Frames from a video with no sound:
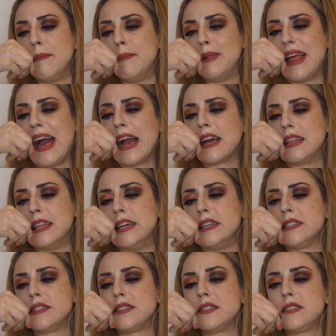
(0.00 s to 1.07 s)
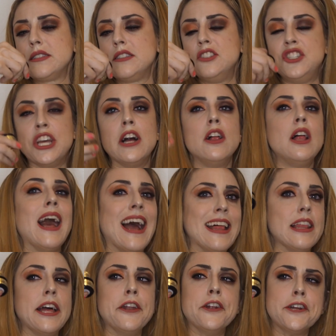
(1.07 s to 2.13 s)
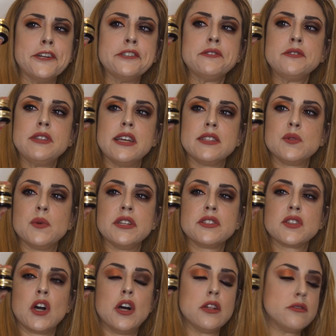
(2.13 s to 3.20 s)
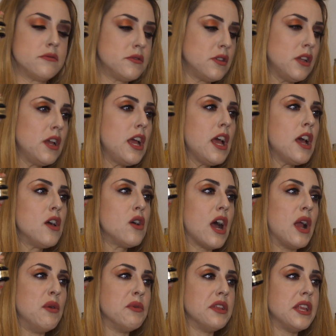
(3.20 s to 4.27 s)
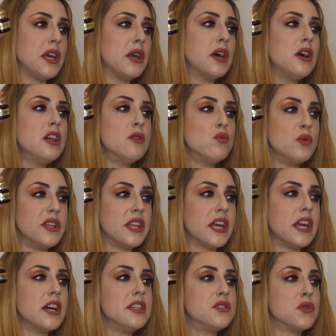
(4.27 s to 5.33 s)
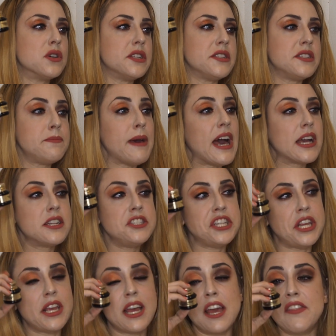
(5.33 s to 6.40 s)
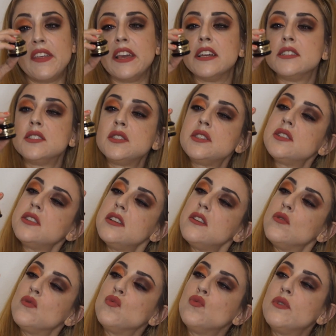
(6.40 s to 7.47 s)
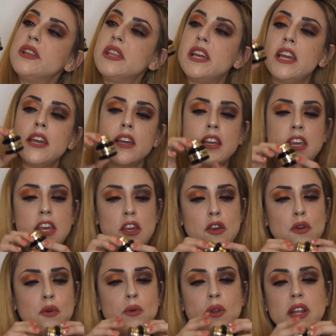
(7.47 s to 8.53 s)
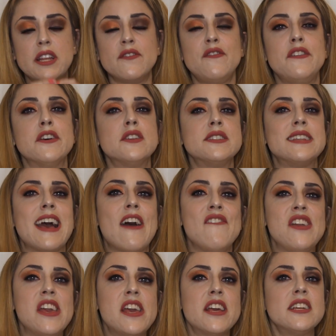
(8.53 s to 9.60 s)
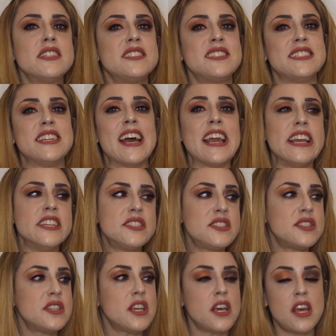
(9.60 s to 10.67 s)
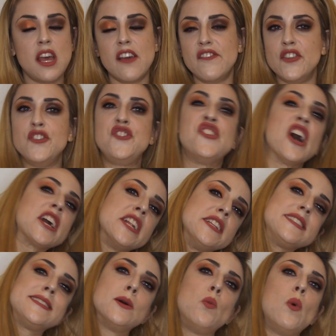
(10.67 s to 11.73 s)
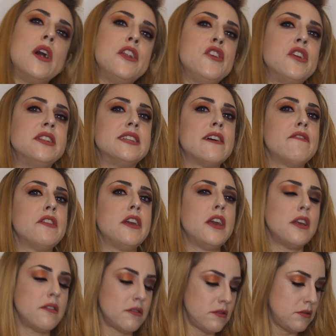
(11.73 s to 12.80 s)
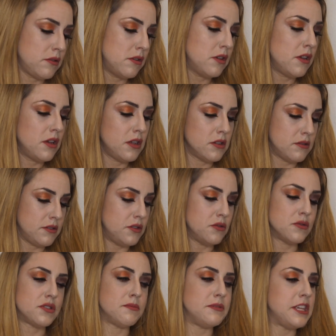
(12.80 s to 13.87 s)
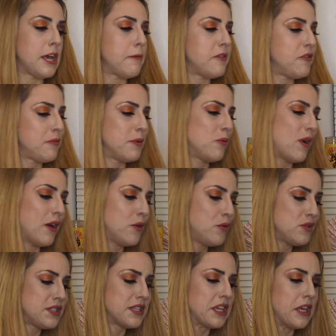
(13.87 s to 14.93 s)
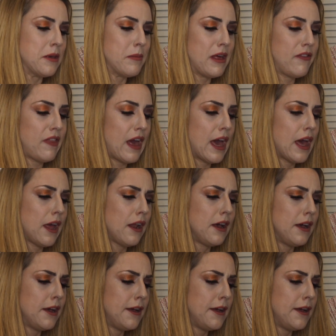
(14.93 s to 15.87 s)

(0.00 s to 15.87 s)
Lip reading: Blacklist gel eyeliner. That's what it's called. I really adore this packaging. I think it's really cute. It feels heavy. It's nice. If you chuck it at someone, you could definitely do some damage, but who's thinking about that?